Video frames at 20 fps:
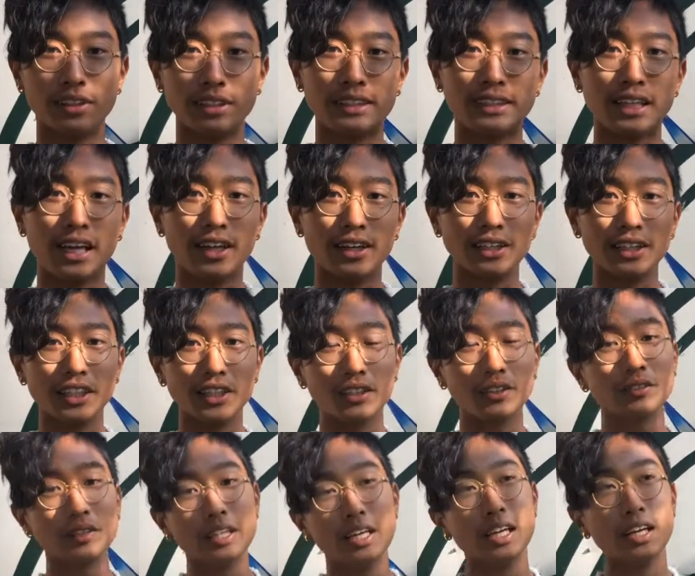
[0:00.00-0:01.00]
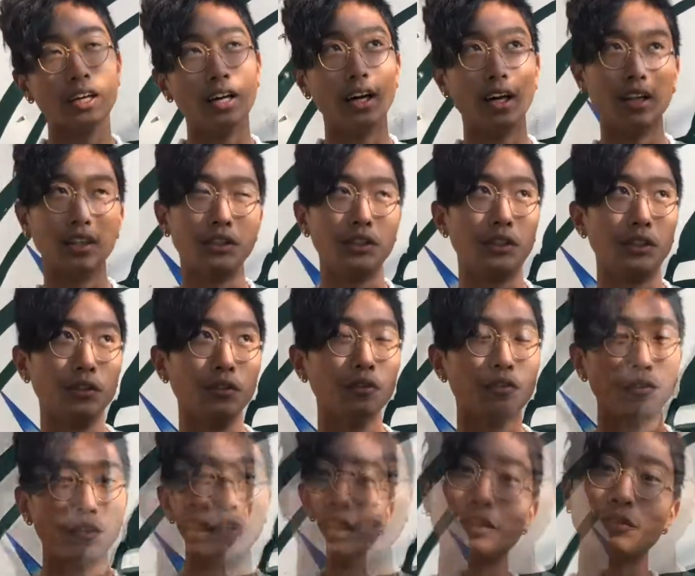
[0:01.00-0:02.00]
on Saturday, uh, June
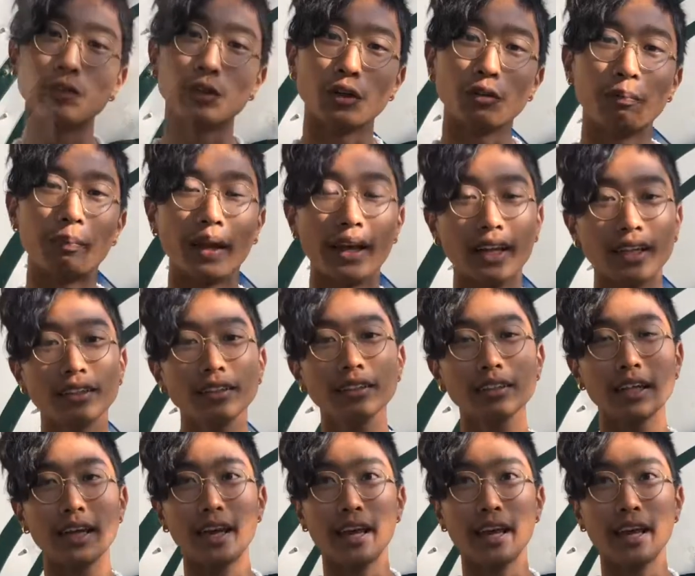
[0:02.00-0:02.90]
1st for a band,